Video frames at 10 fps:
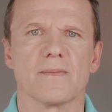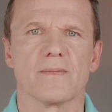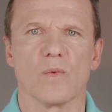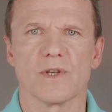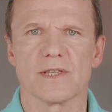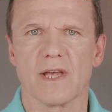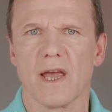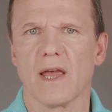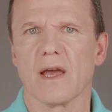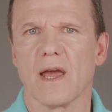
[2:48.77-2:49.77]
We
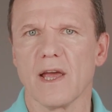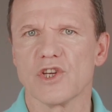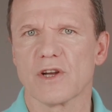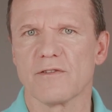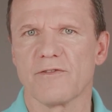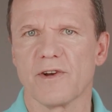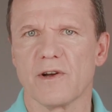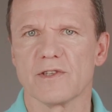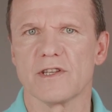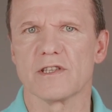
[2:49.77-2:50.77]
say age
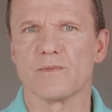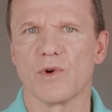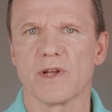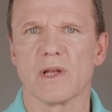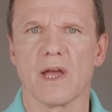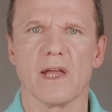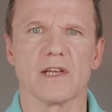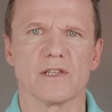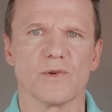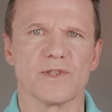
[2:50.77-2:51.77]
confounds the smoking age
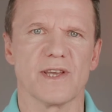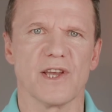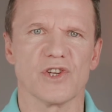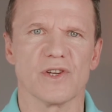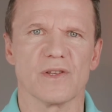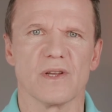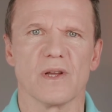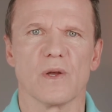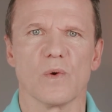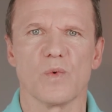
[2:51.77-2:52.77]
association.
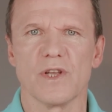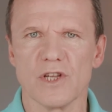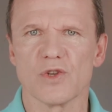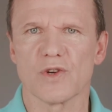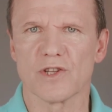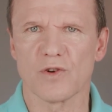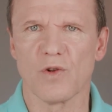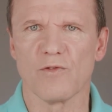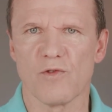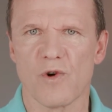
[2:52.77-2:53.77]
We need to
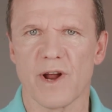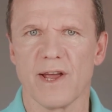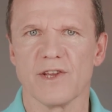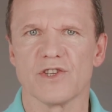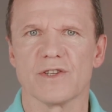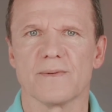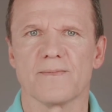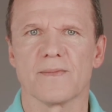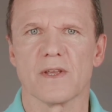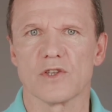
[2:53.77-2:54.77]
control for age.
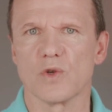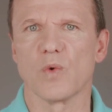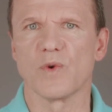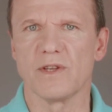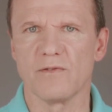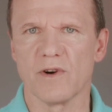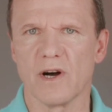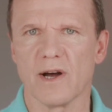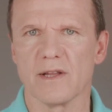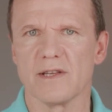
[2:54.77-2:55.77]
So we
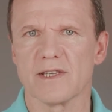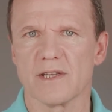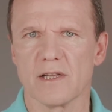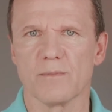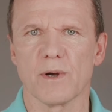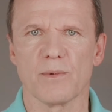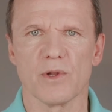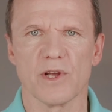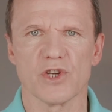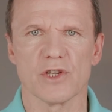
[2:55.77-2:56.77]
divide the study
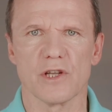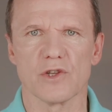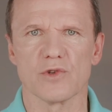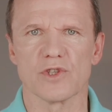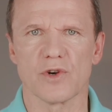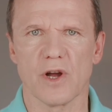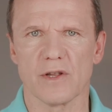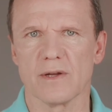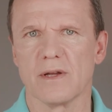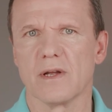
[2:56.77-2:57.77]
population into
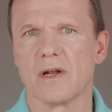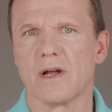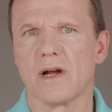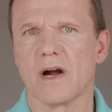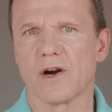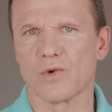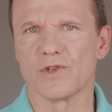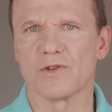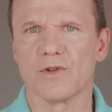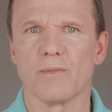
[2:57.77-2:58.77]
strata
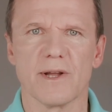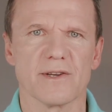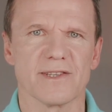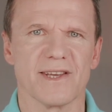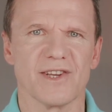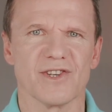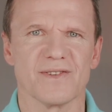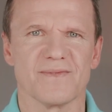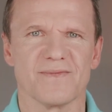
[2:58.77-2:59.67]
according to the mother's age.